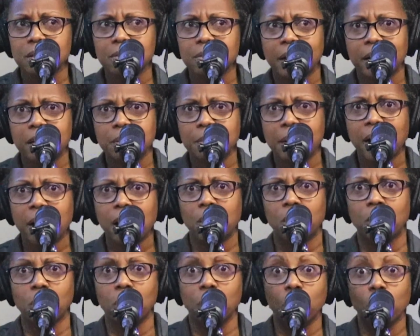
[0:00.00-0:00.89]
the
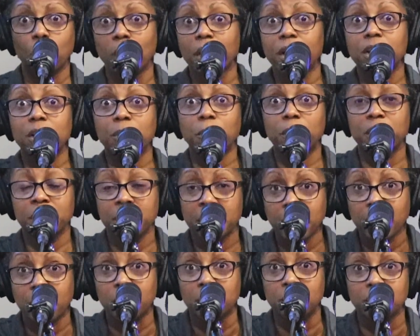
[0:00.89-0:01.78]
roundabout, where you want to
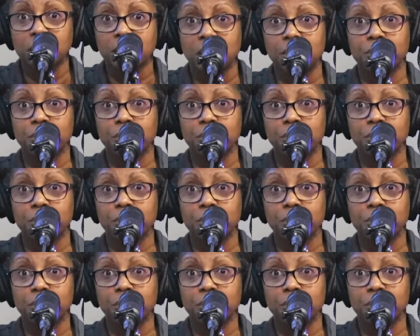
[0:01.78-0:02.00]
go.